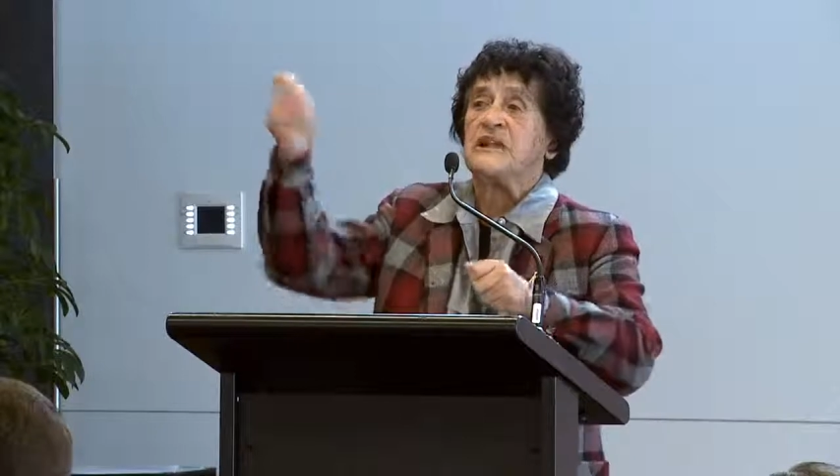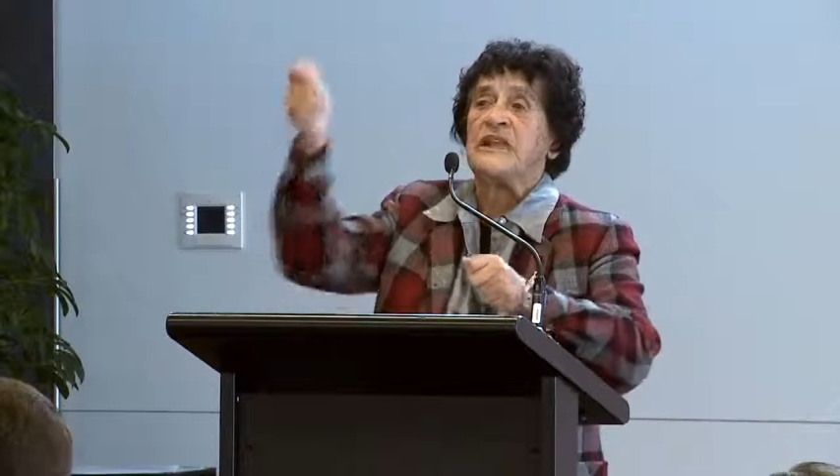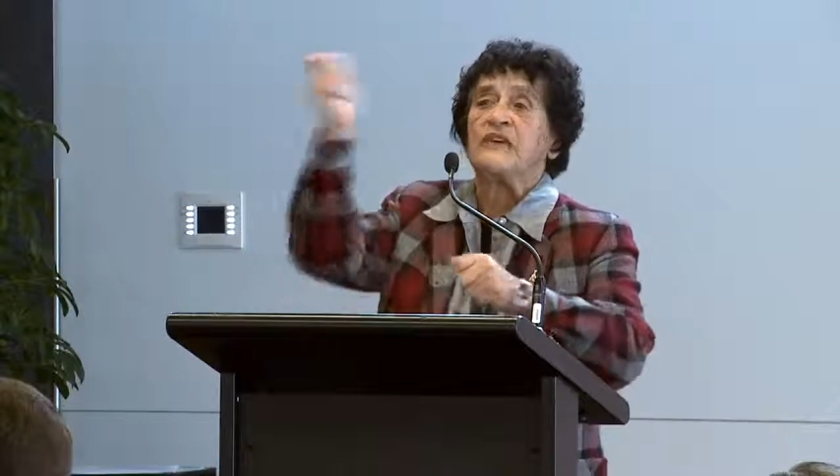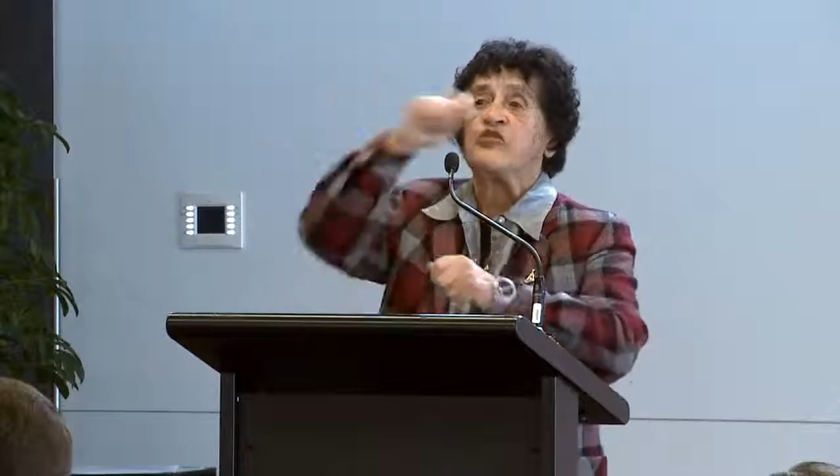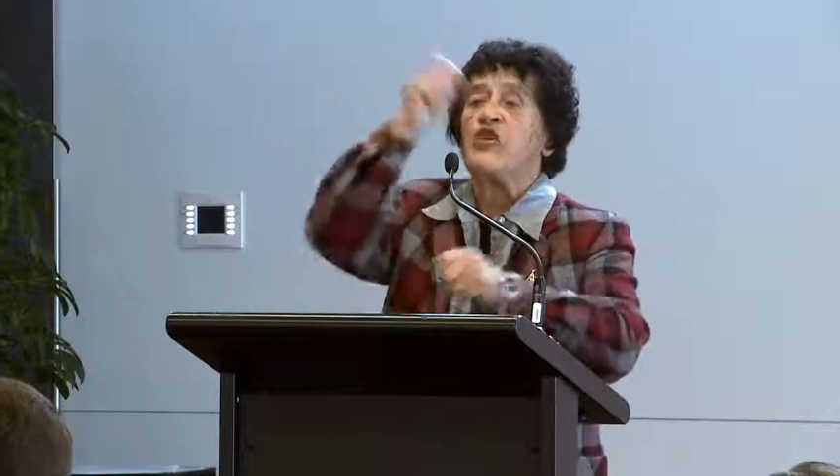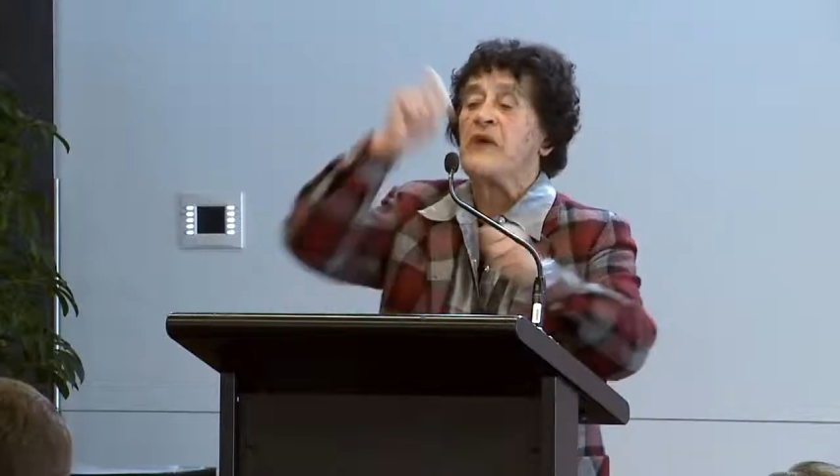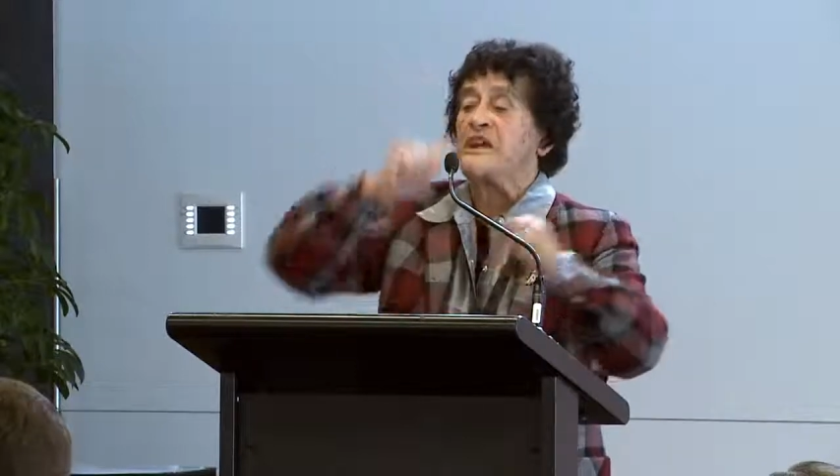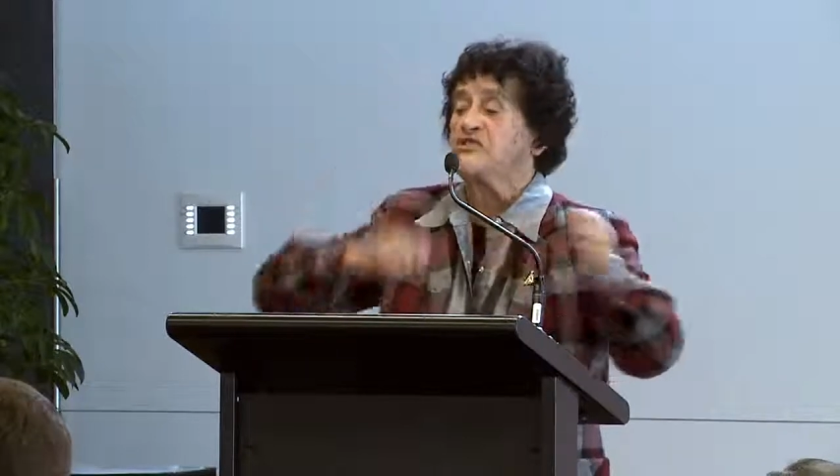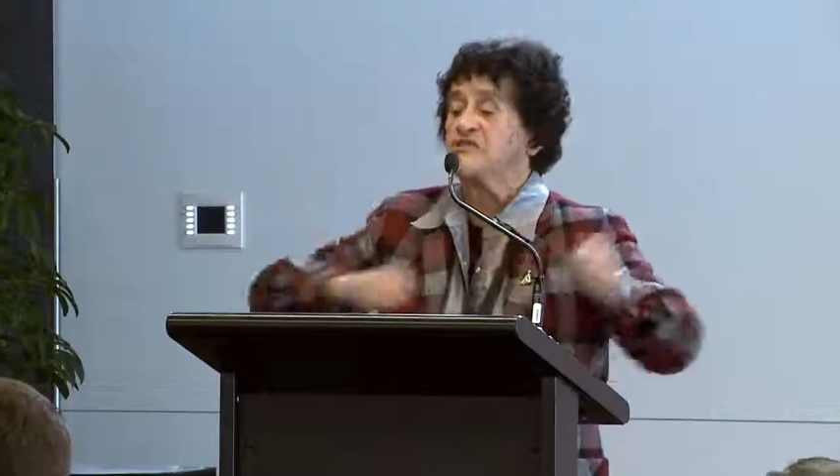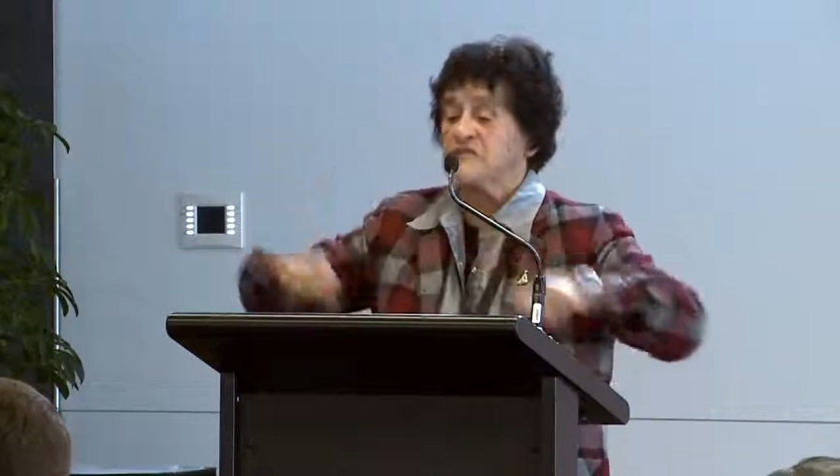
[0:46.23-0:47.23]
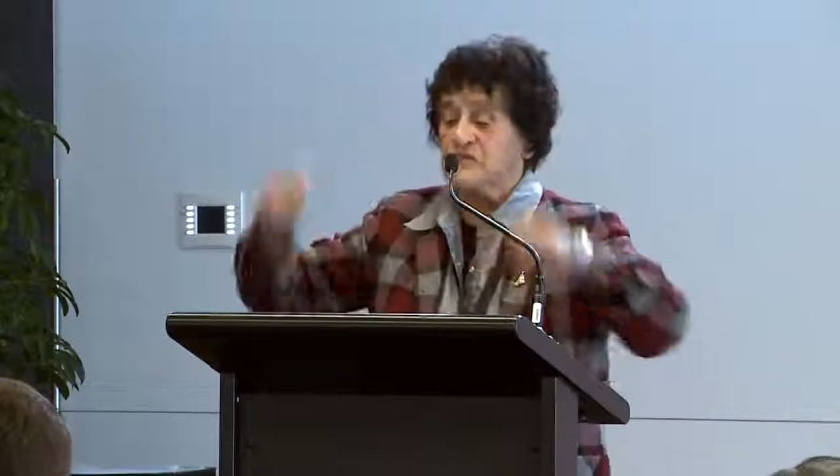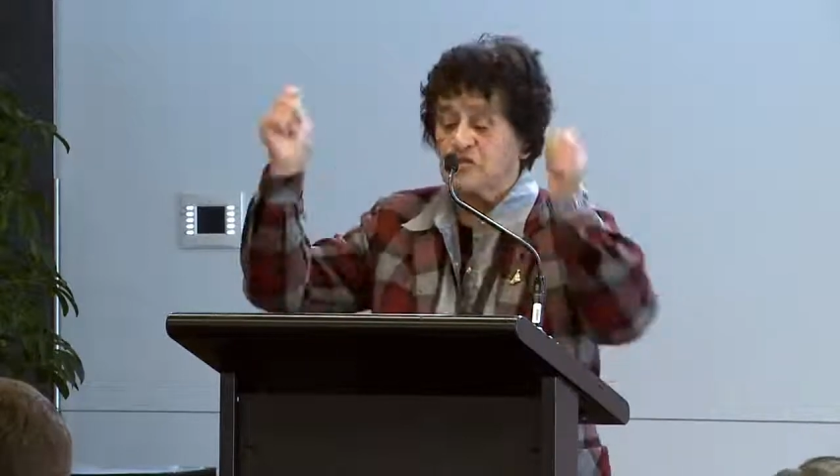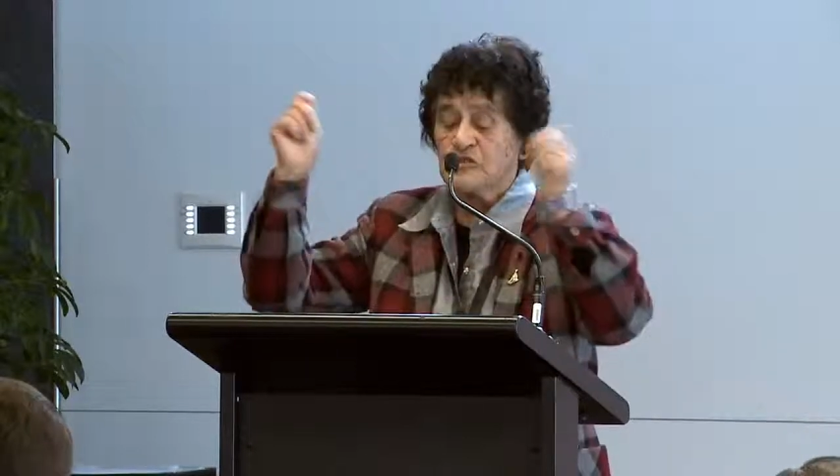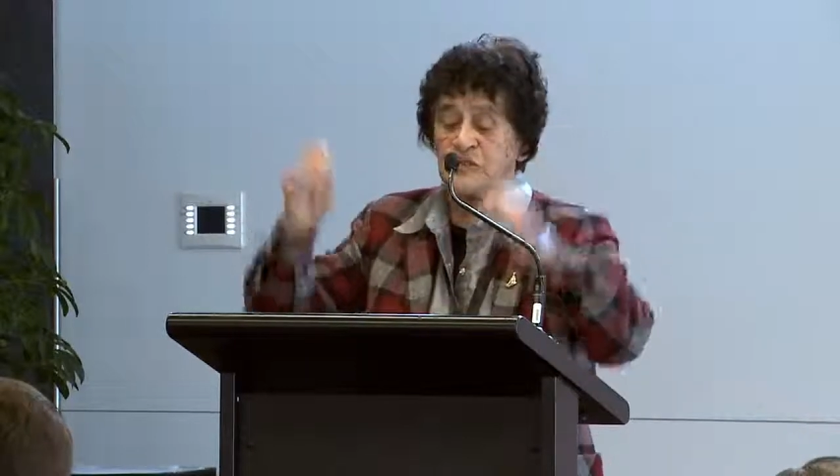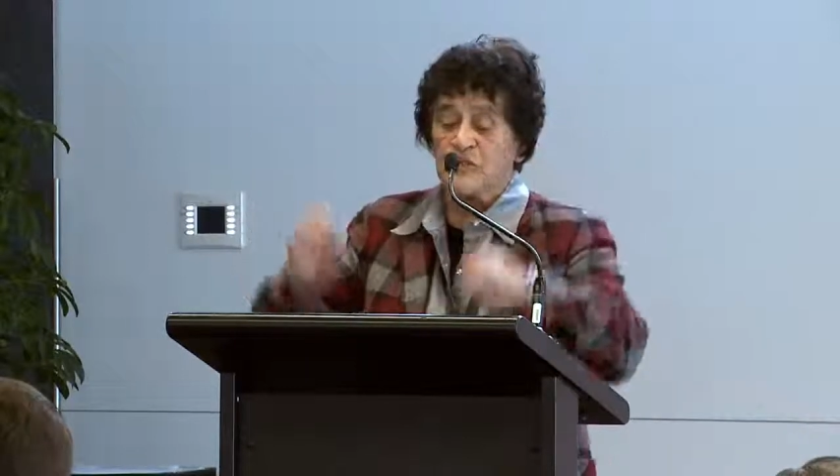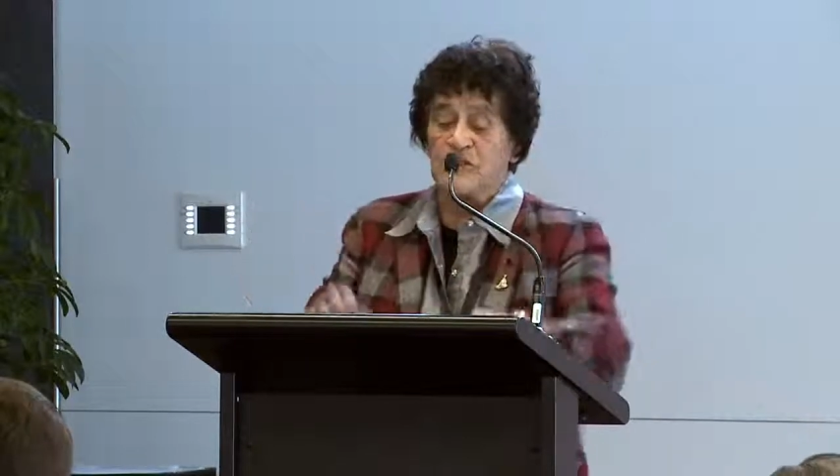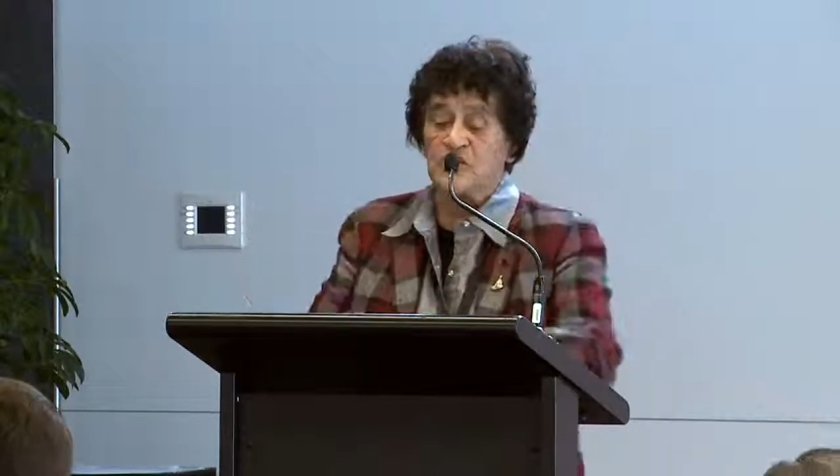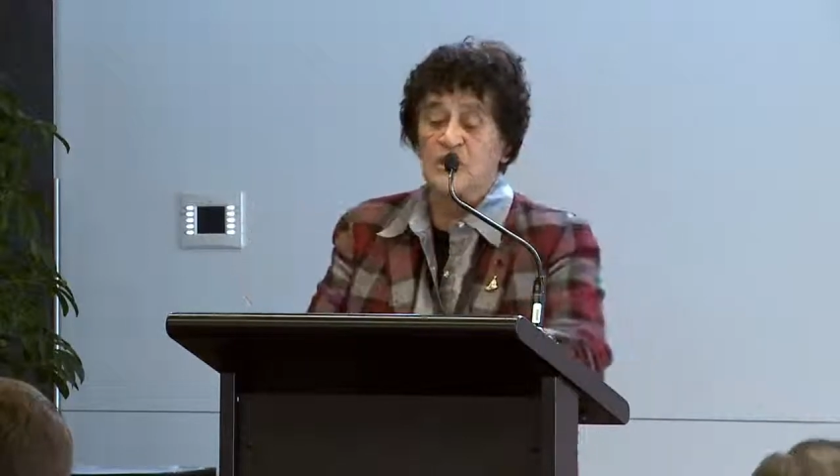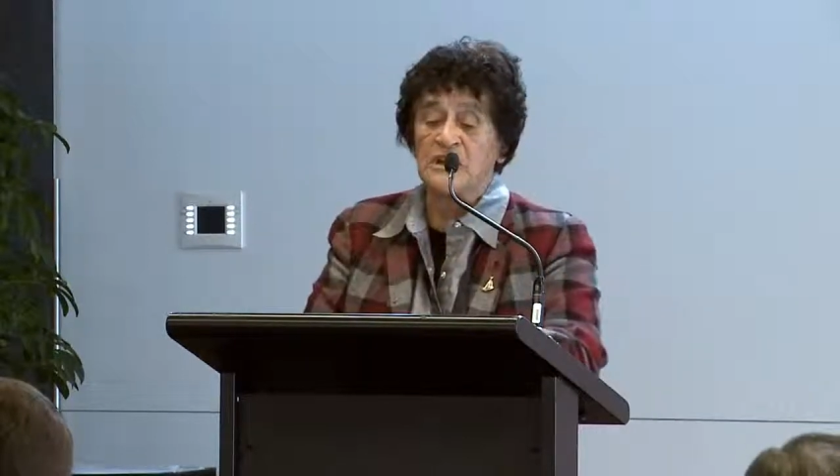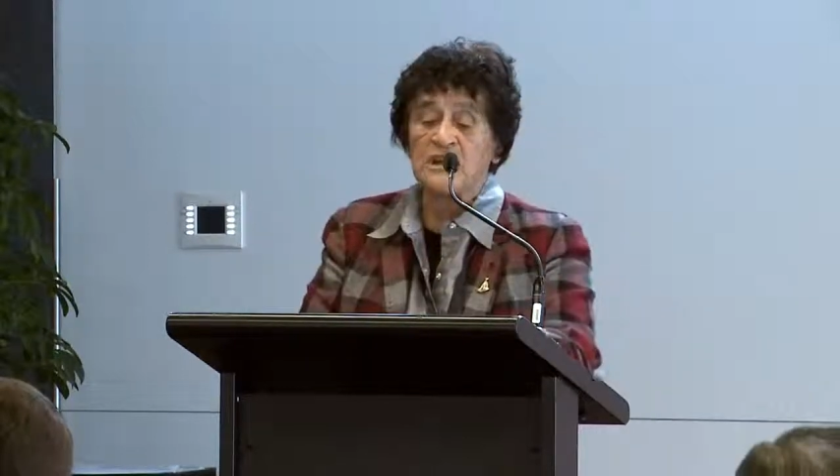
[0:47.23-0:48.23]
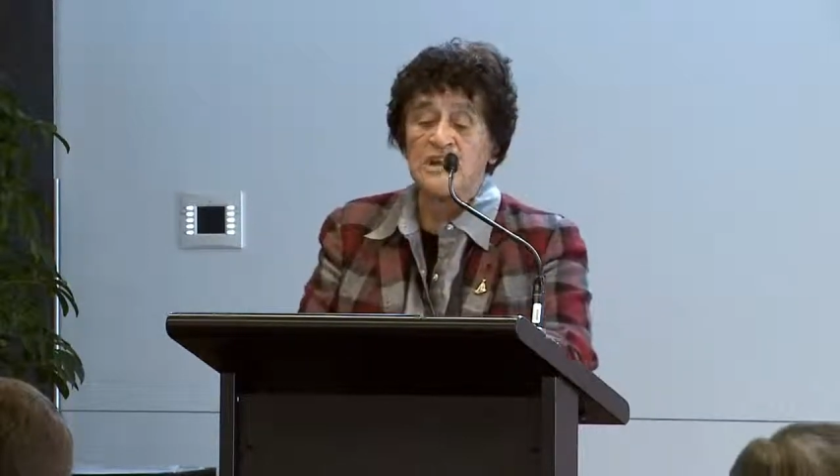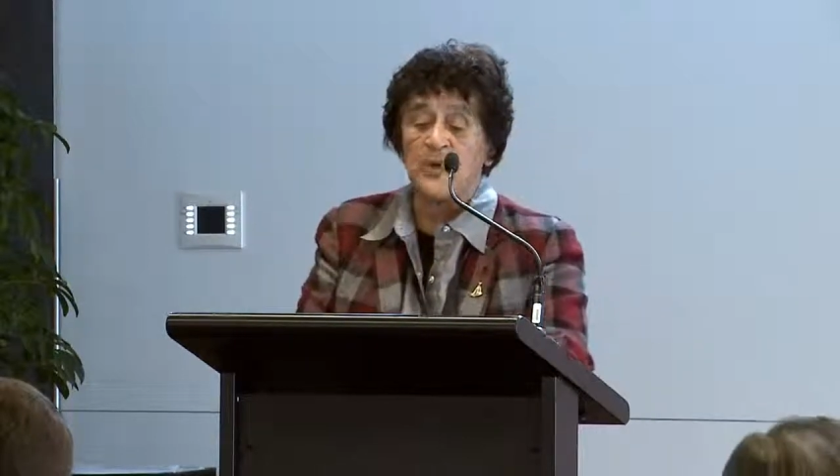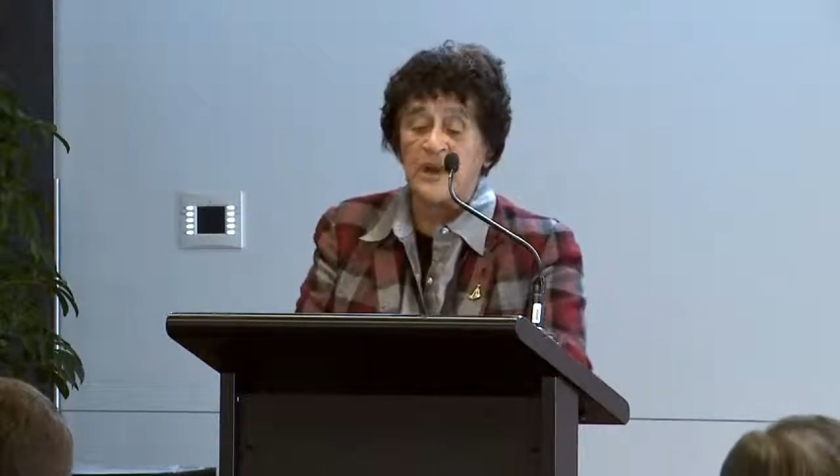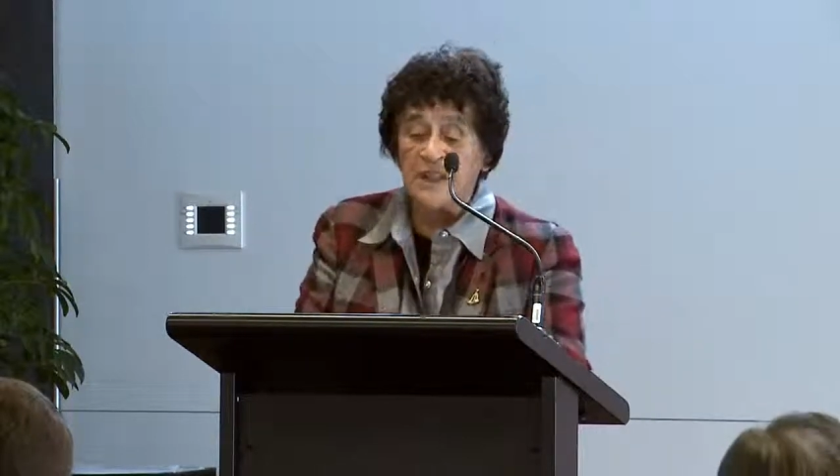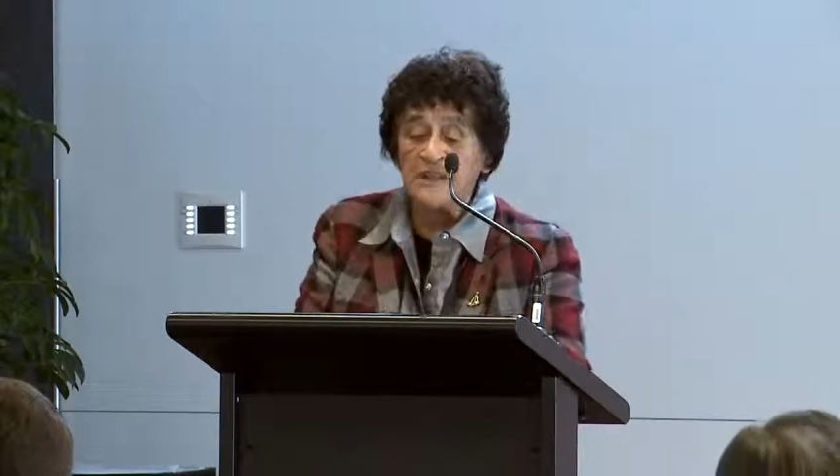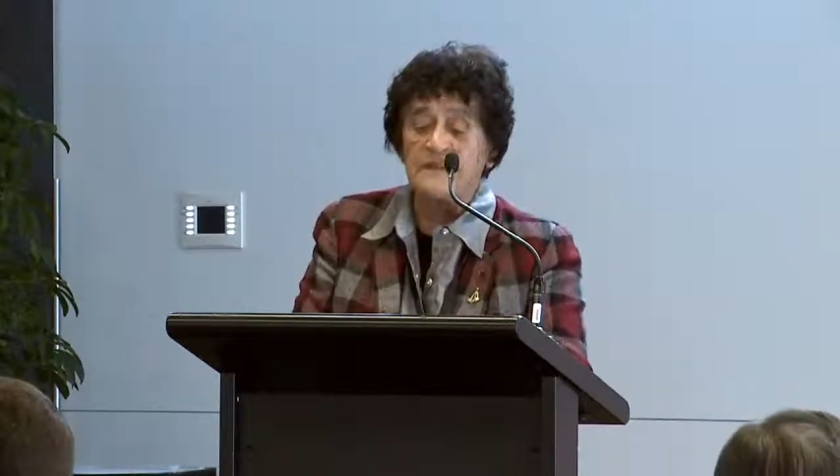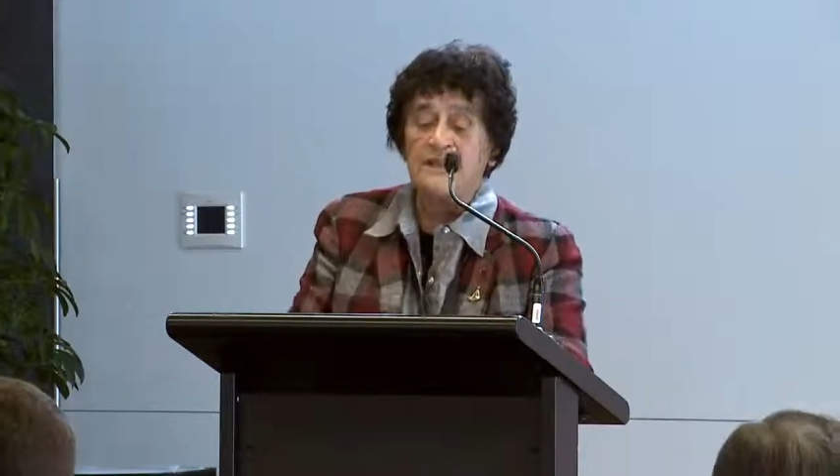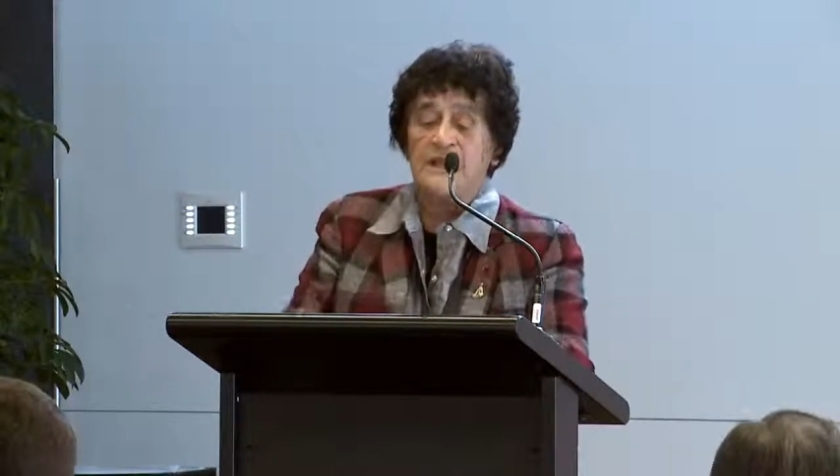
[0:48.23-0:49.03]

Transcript: Now, four by twos over the doors, and we know they won't let anybody in.